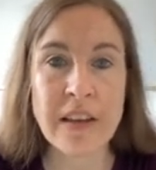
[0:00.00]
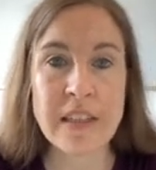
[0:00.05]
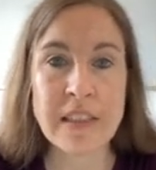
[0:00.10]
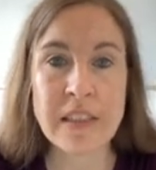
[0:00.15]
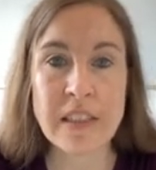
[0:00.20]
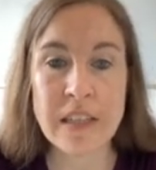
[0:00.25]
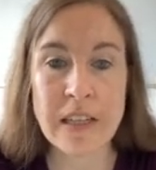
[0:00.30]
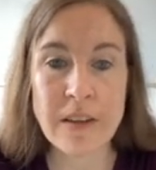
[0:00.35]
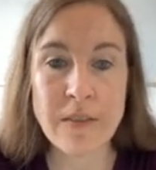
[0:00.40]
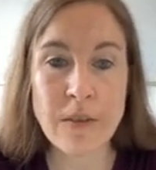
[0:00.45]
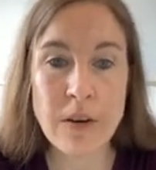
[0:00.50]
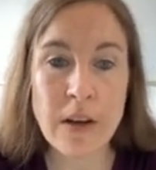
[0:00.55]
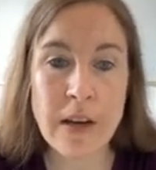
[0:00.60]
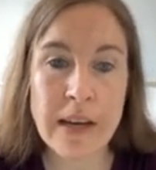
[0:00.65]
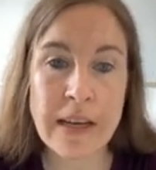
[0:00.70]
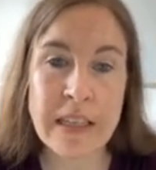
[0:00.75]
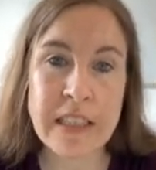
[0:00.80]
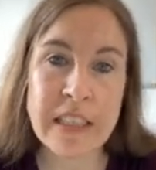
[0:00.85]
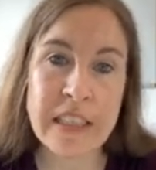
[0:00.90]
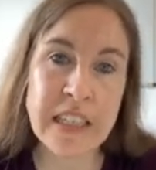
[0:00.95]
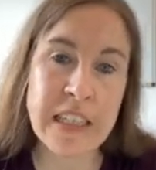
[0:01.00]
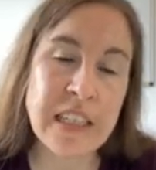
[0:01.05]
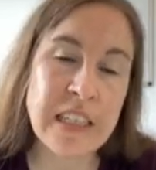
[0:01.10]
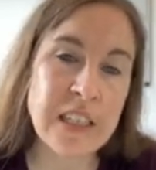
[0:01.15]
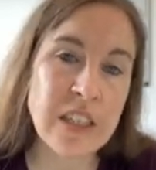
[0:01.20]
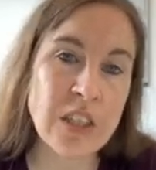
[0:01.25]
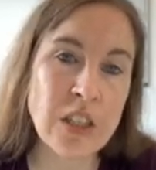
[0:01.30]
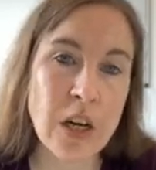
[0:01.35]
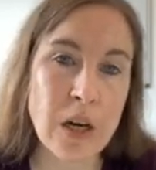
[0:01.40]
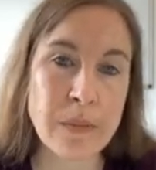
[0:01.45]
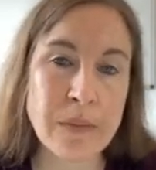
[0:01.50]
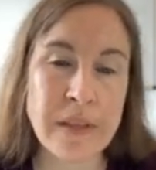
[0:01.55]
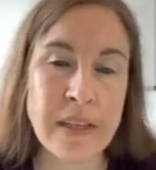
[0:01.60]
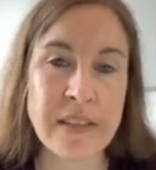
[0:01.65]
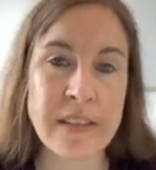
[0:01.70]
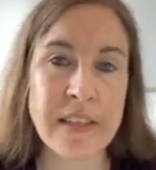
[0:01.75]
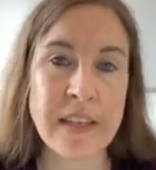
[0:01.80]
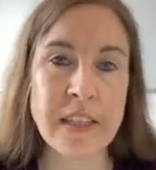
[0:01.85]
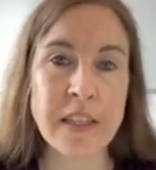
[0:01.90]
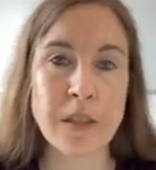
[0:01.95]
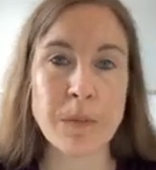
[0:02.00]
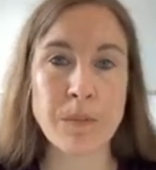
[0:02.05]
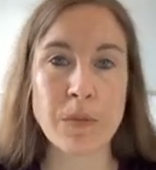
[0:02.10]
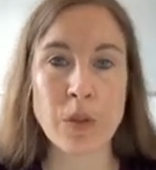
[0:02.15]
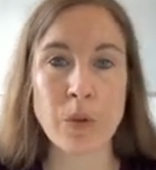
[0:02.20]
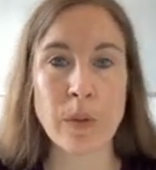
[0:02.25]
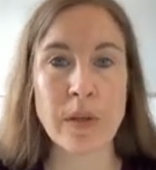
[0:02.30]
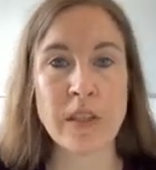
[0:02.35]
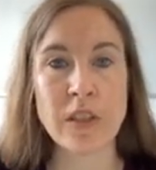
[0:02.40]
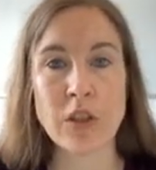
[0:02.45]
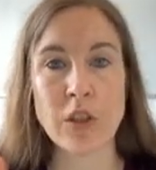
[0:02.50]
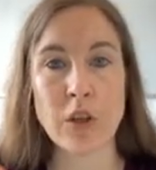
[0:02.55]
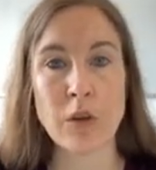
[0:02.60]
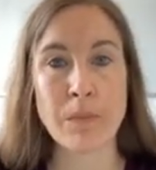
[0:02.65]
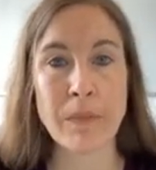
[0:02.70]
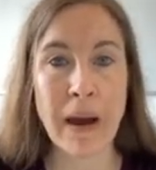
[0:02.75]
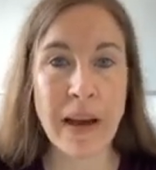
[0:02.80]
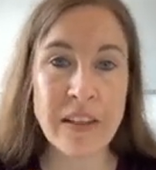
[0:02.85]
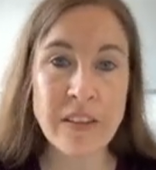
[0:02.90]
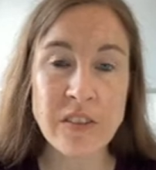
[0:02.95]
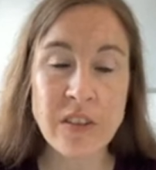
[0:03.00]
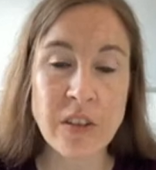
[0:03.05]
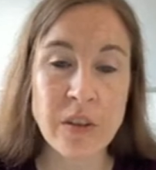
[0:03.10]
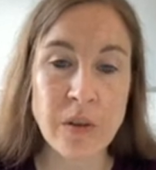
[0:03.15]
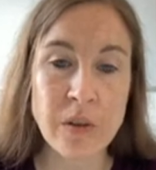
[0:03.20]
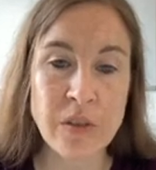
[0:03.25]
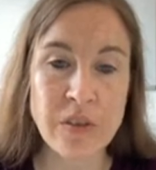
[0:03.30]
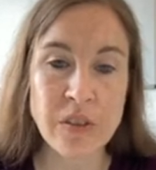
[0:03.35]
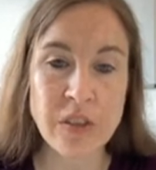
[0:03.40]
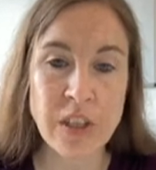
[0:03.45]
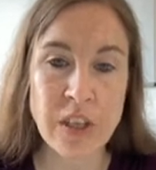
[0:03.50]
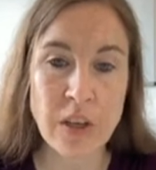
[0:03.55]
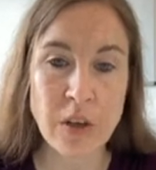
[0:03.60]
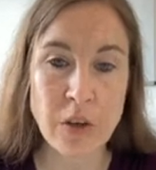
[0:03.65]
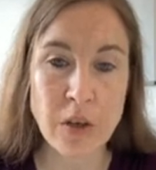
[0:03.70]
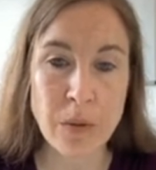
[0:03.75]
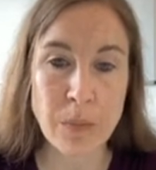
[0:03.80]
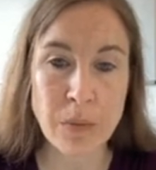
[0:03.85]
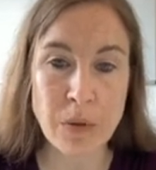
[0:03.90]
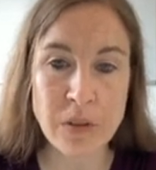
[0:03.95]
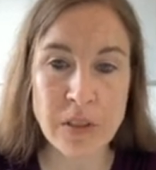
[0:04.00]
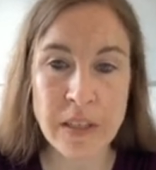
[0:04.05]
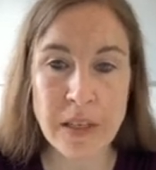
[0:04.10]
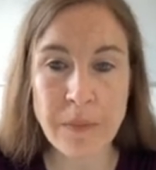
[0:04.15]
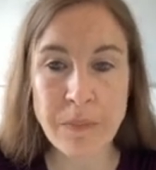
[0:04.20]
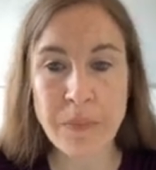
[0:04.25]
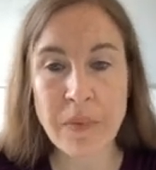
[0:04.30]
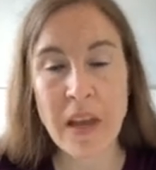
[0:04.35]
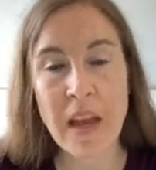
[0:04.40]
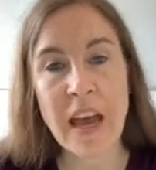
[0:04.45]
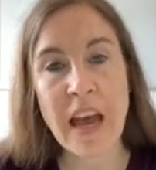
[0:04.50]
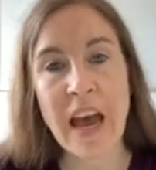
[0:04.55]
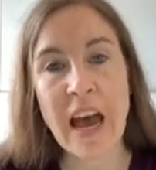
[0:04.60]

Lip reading: They deliver a tingling type sensation between two pads that you can stick on your body,